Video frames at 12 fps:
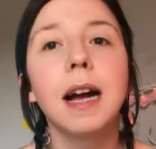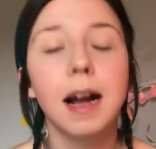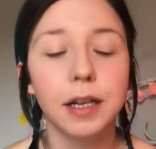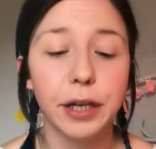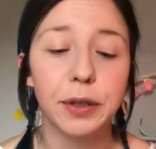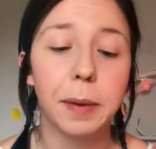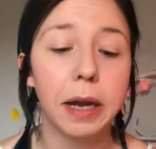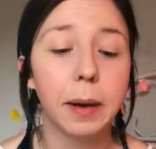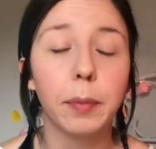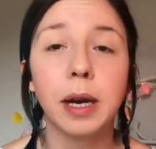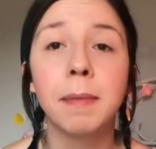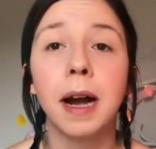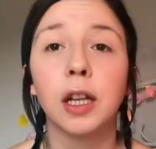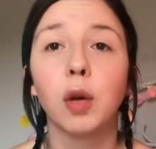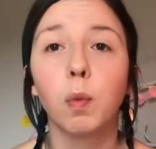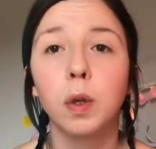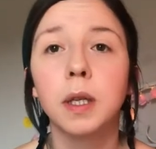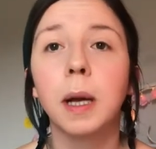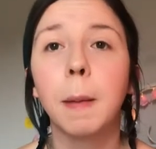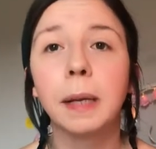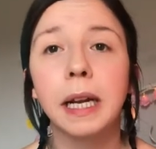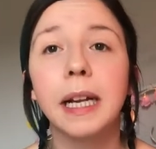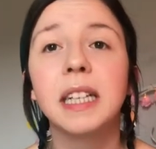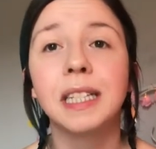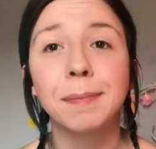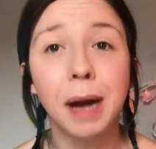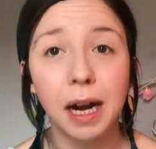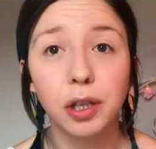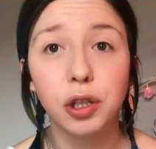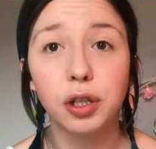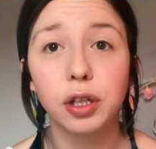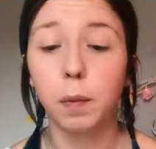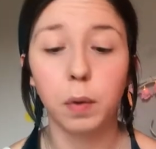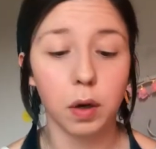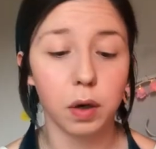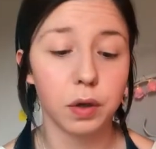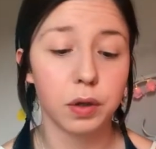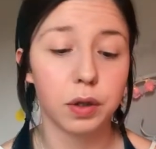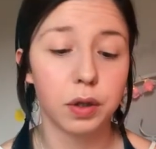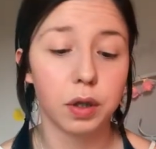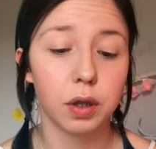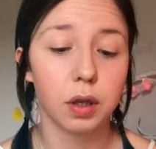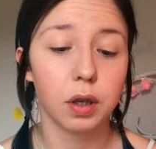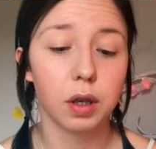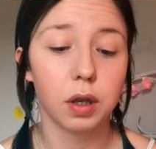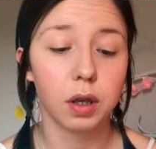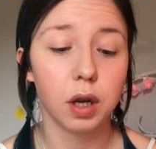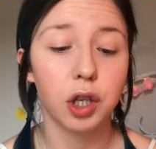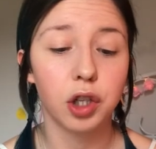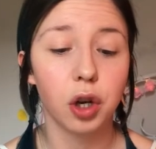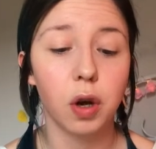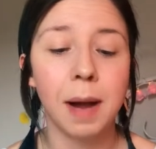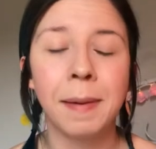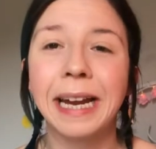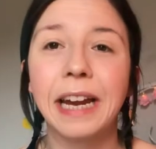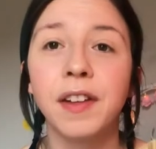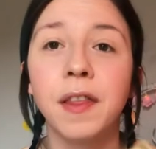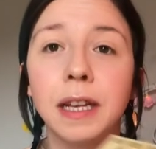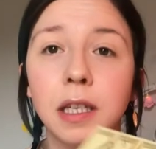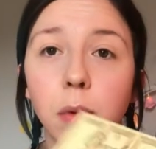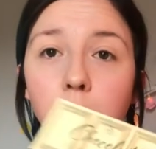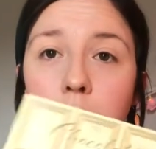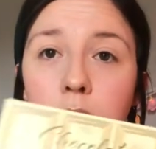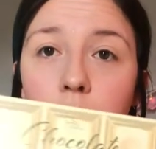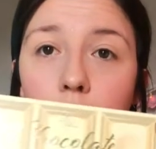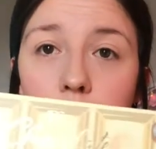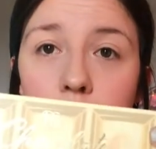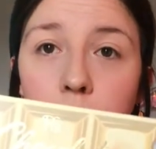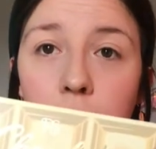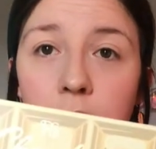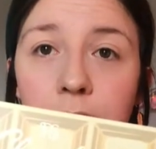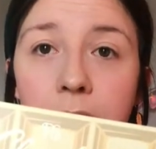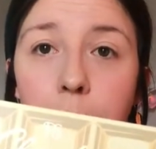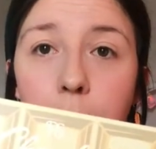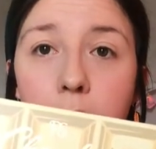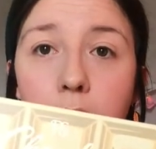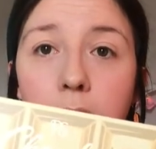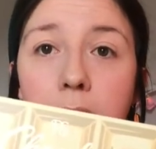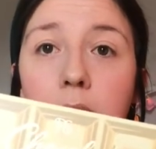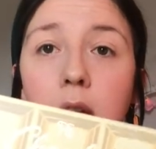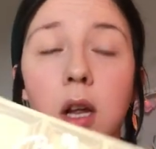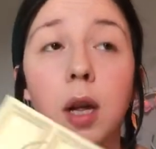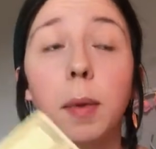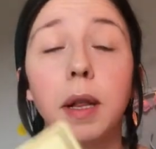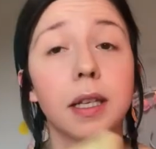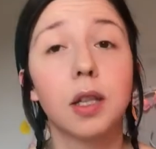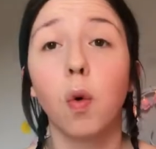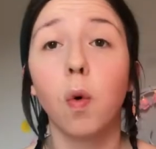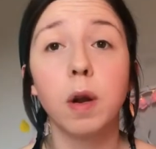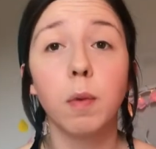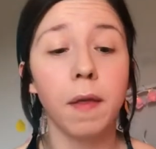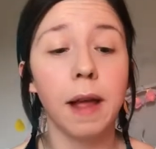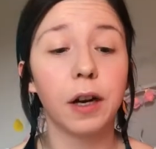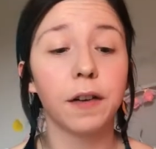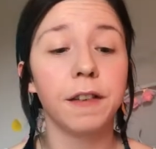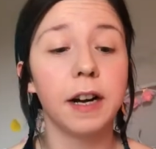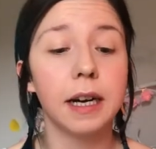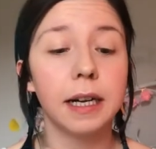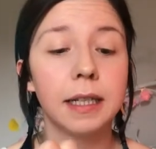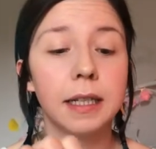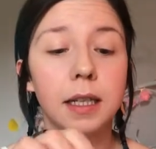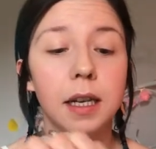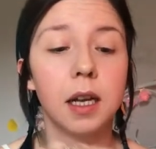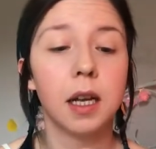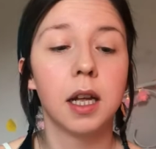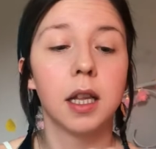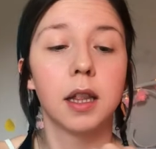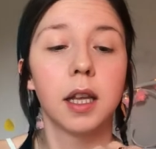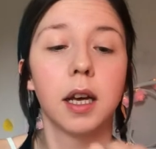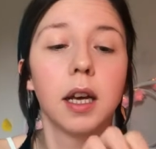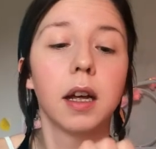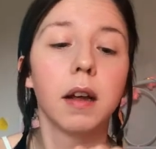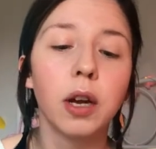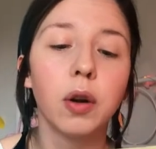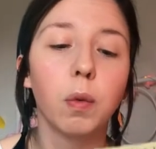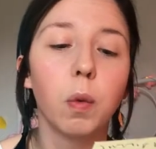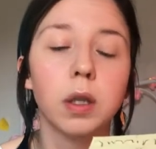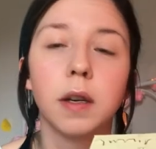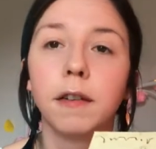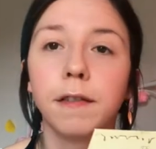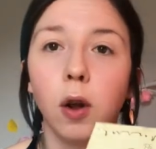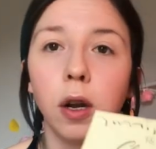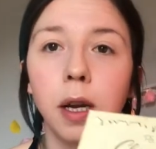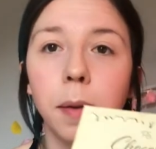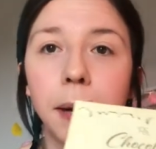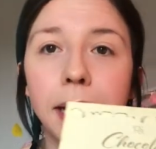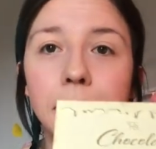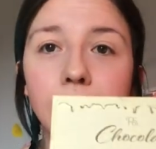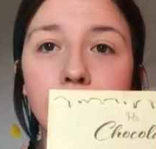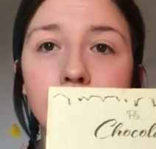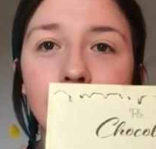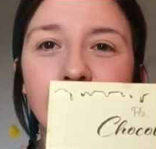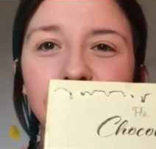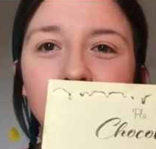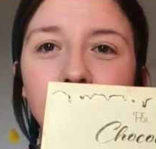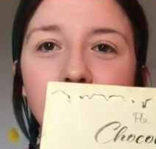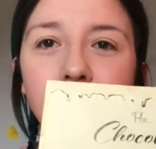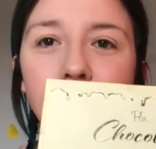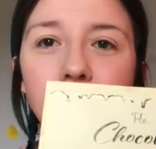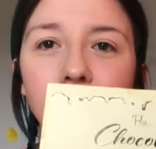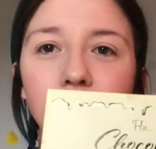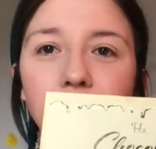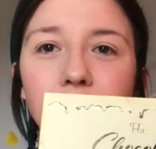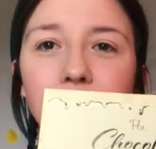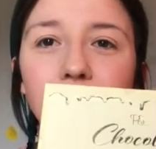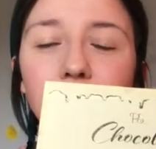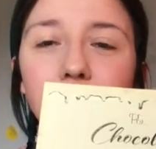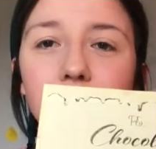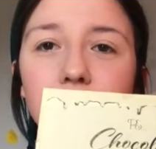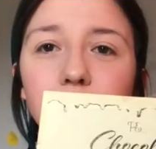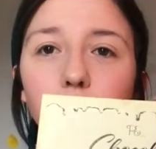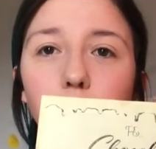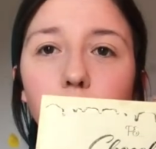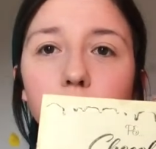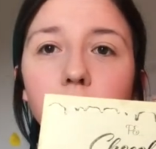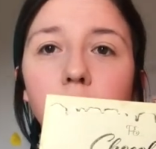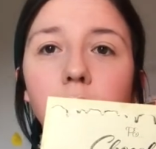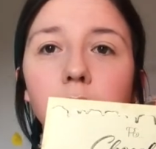an eyeshadow palette in Primark that wasn't completely smashed was a chore. I mean, even this one has got someone's fingerprint on it, but this is the only one that I could find that, you know, wasn't falling to pieces. And even there, like the silver one,